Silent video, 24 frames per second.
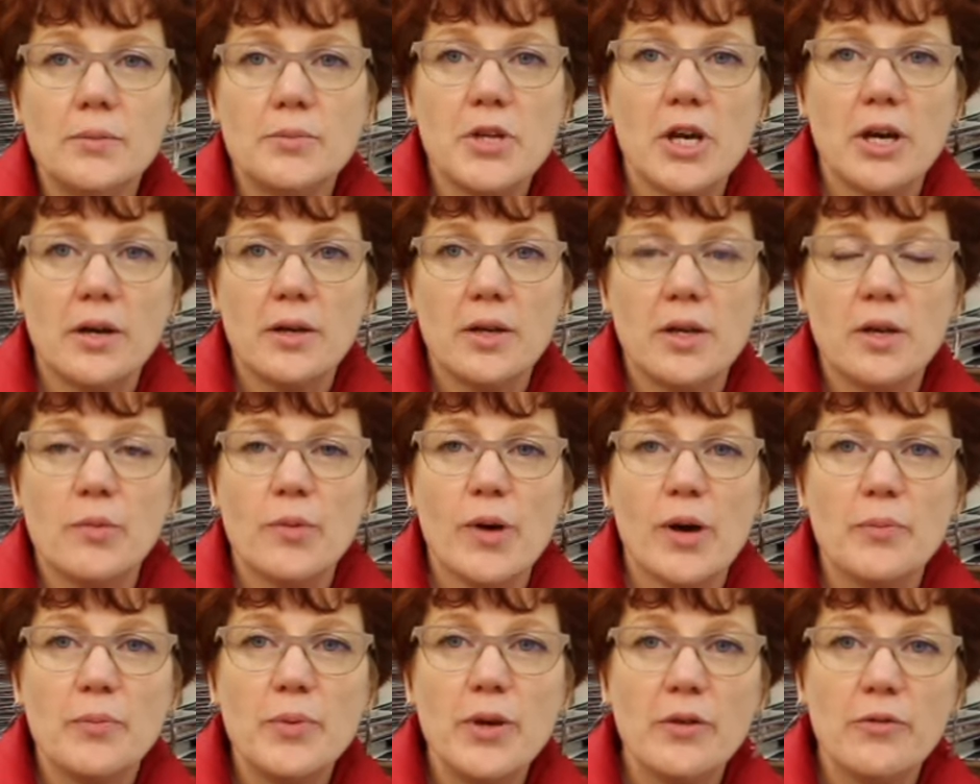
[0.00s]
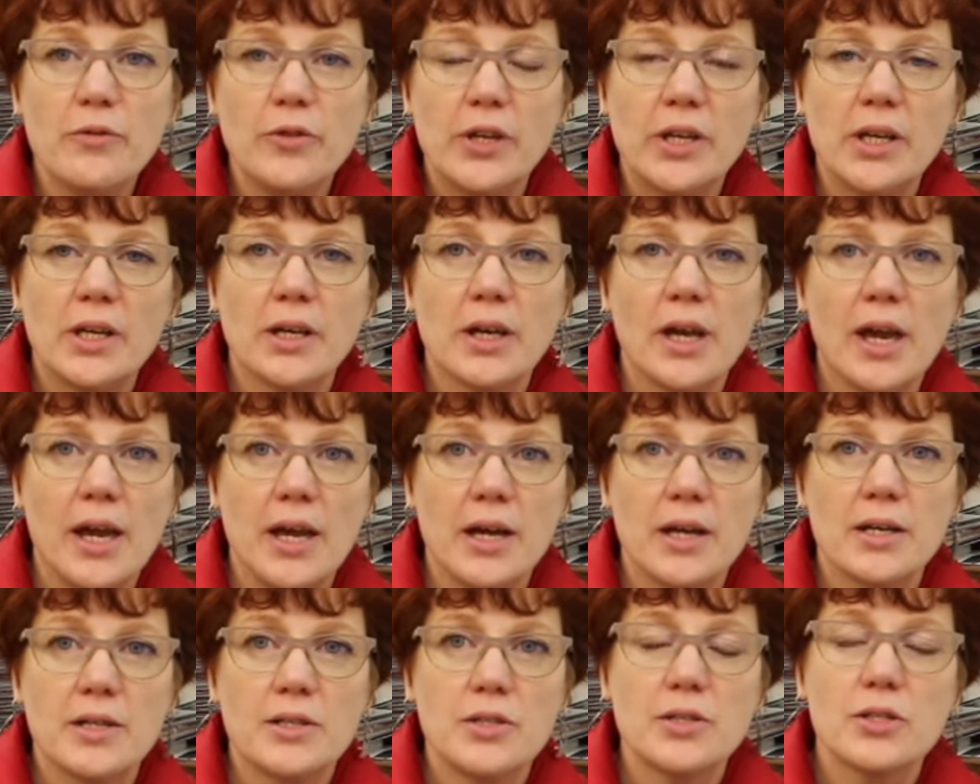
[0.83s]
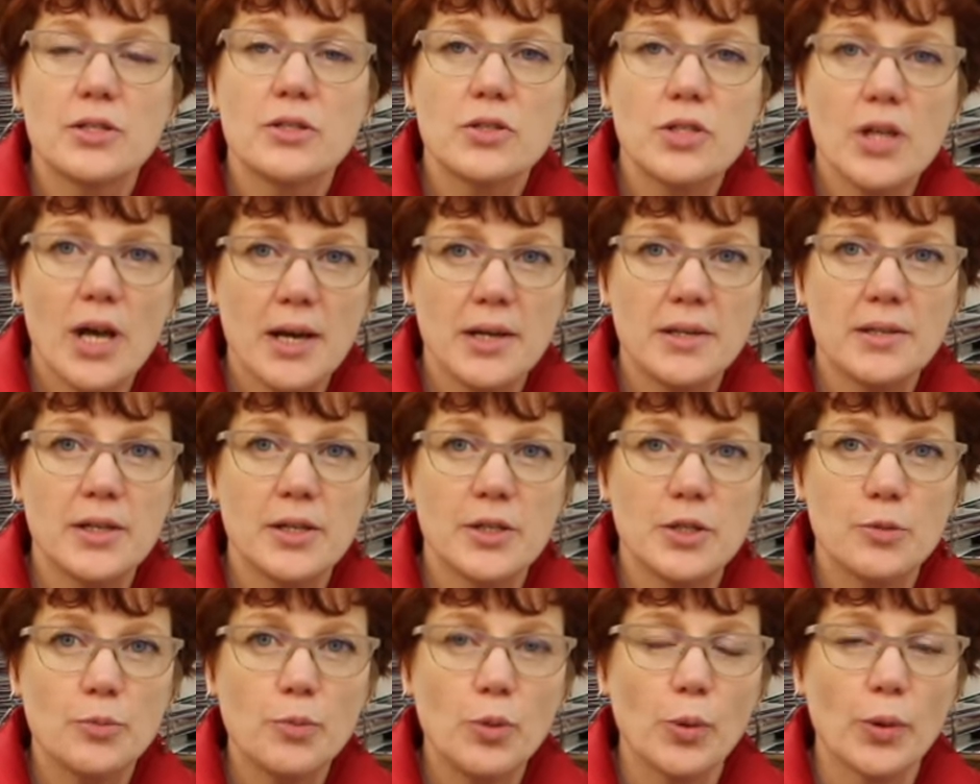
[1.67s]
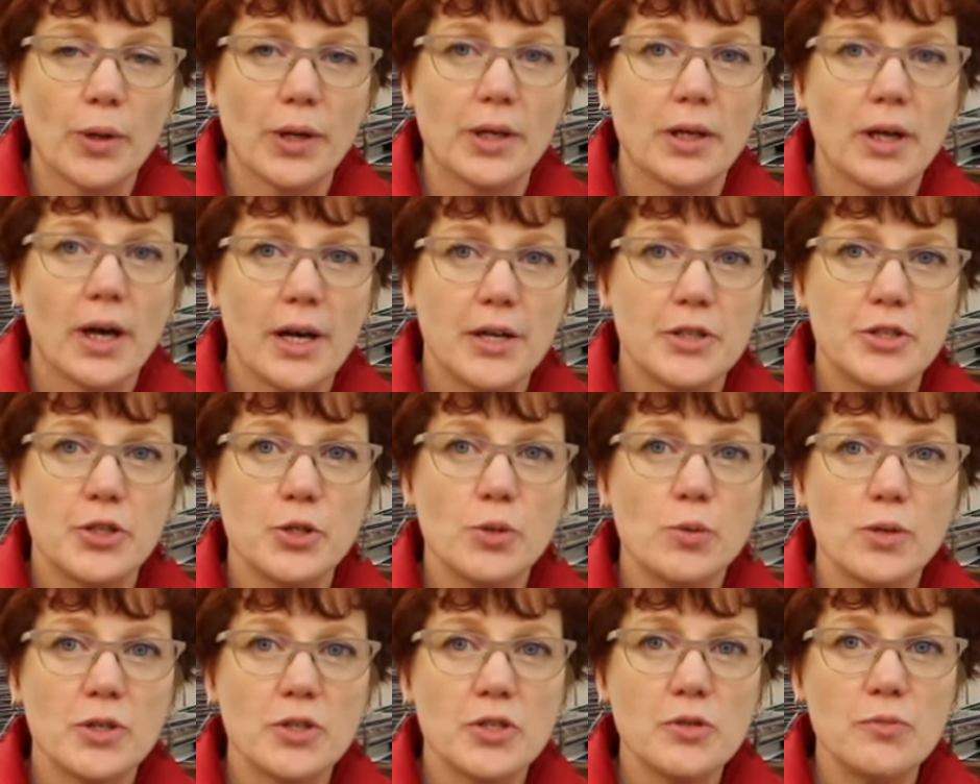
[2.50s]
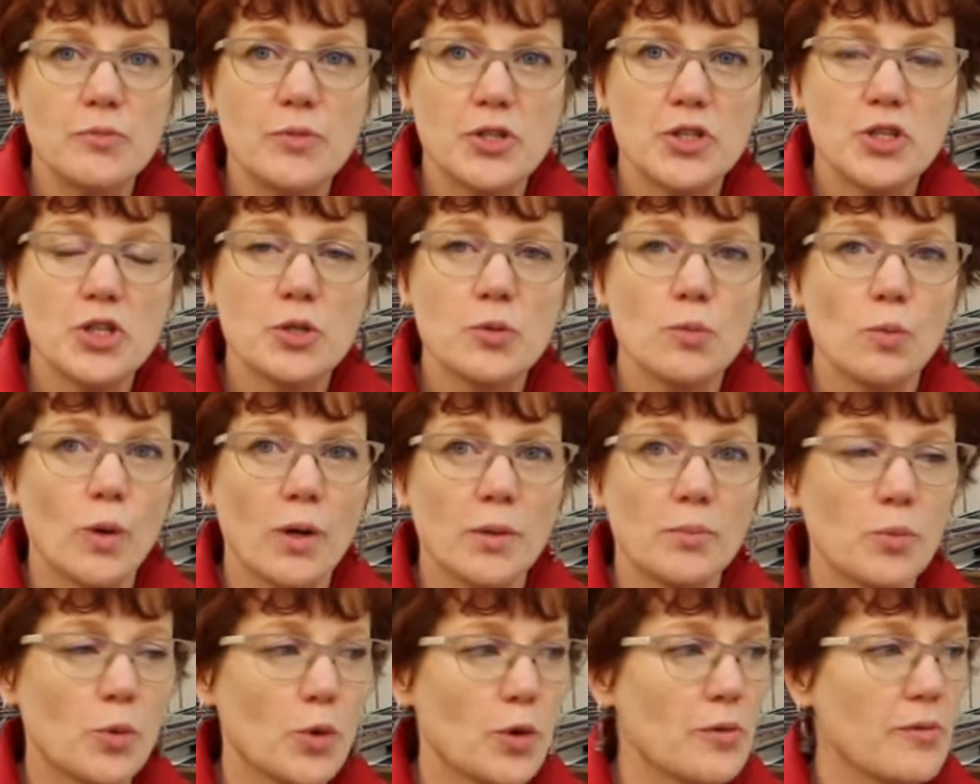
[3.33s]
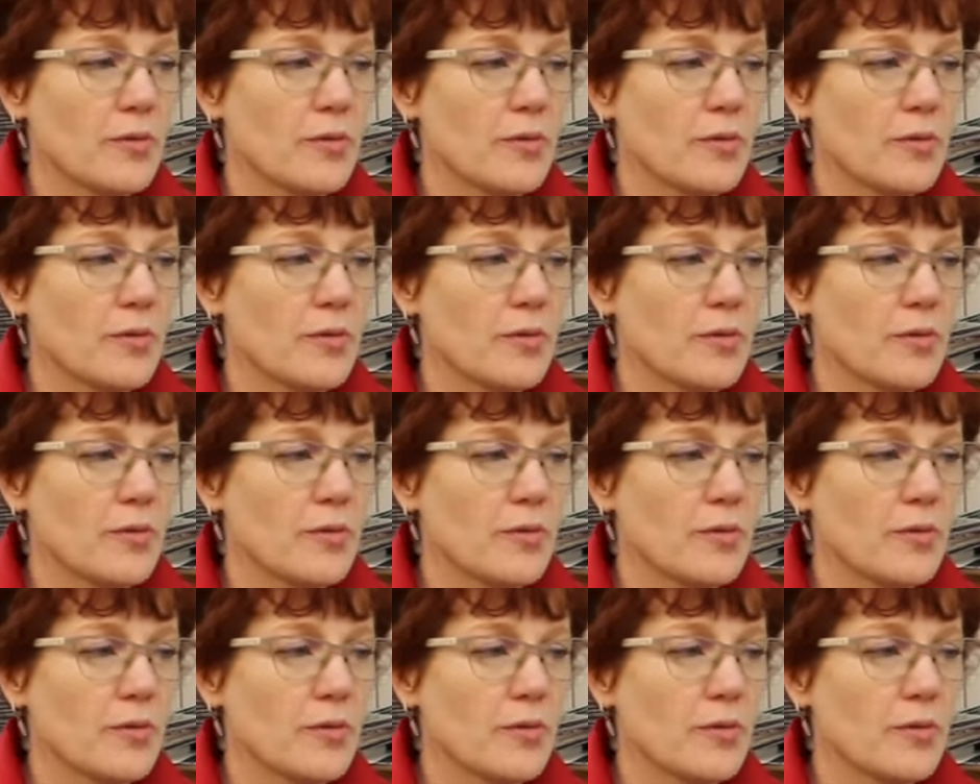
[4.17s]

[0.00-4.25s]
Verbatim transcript: talking about pivoting and tying down the point, I do want to mention one more